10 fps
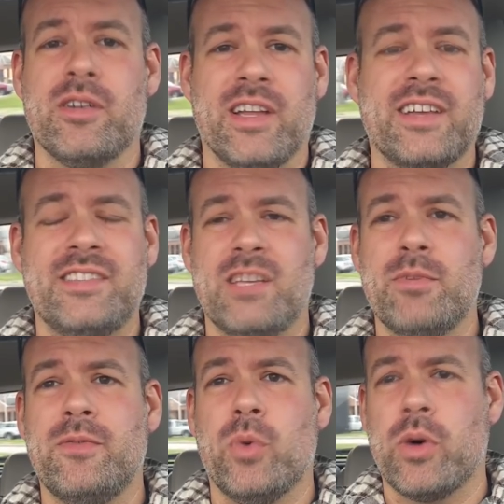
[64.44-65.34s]
like I said
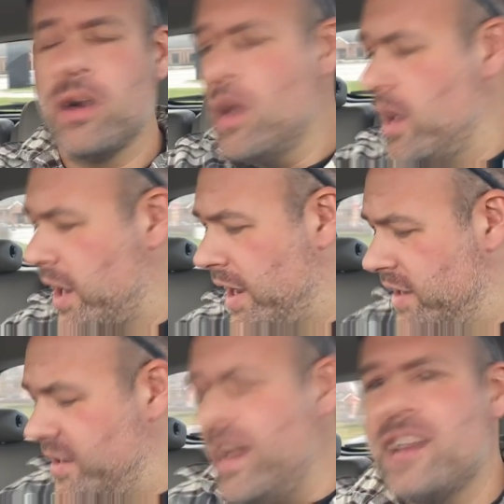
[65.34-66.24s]
before.
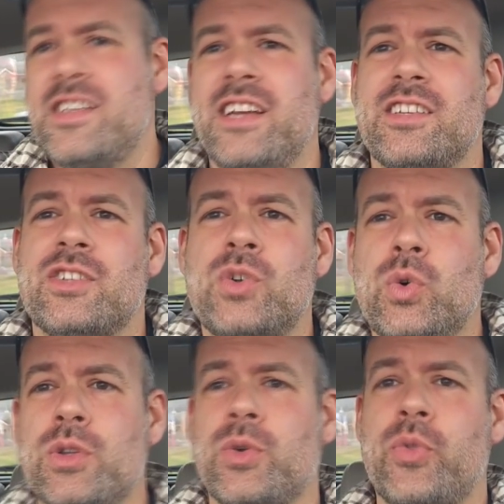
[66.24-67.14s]
And you actually get this
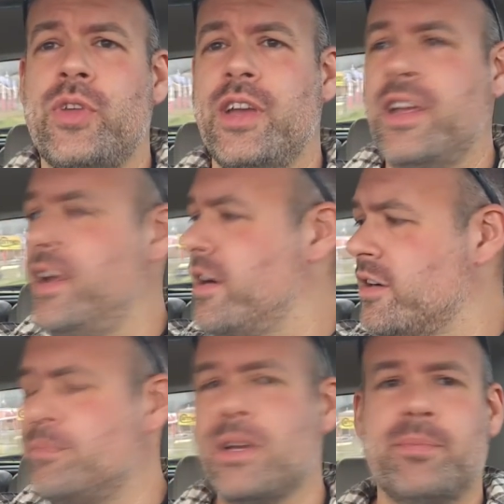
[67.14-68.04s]
cool little thing here,
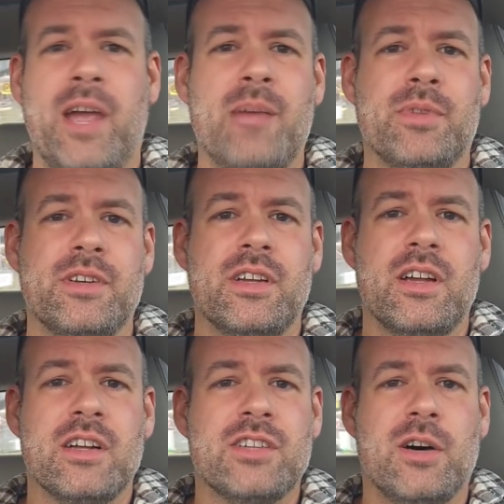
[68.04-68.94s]
a big pamphlet.
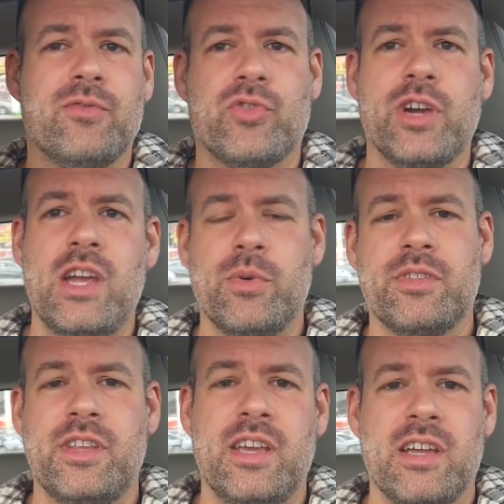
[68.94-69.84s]
It's all free
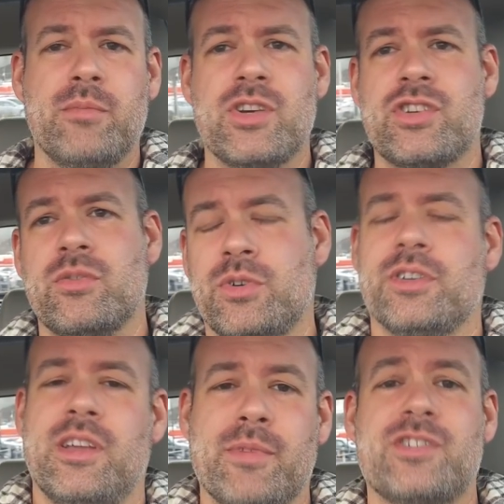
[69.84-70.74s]
with the admission. Well,
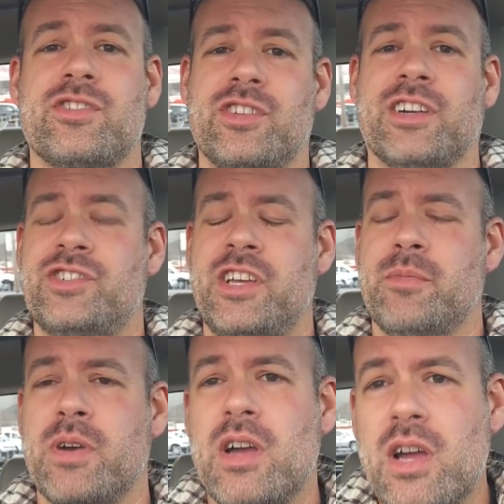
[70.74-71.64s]
the admission is not cheap.
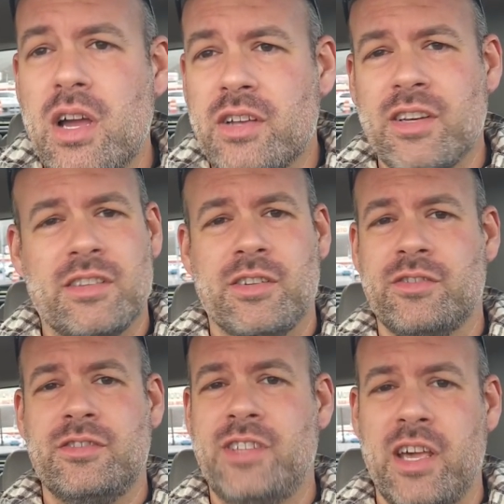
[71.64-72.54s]
It's not your
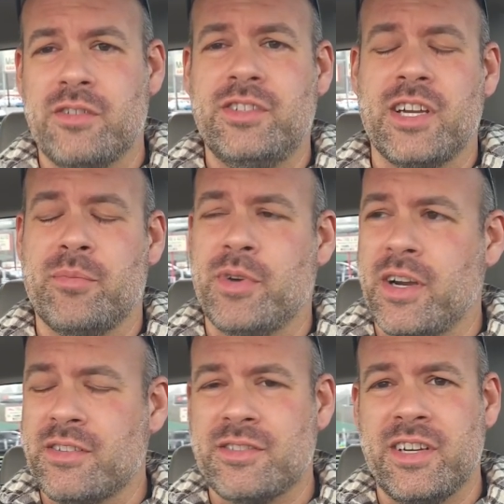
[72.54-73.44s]
standard ticket
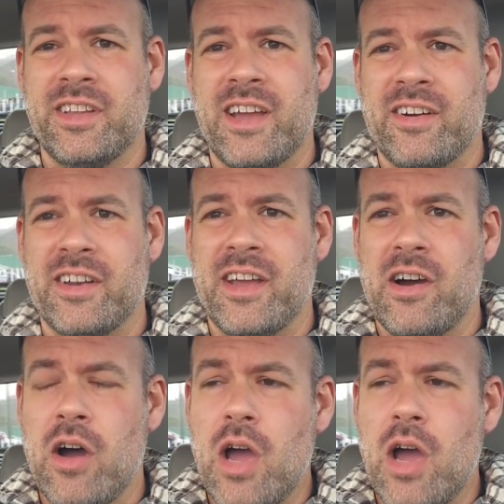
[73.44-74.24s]
price, I'll tell you that right now.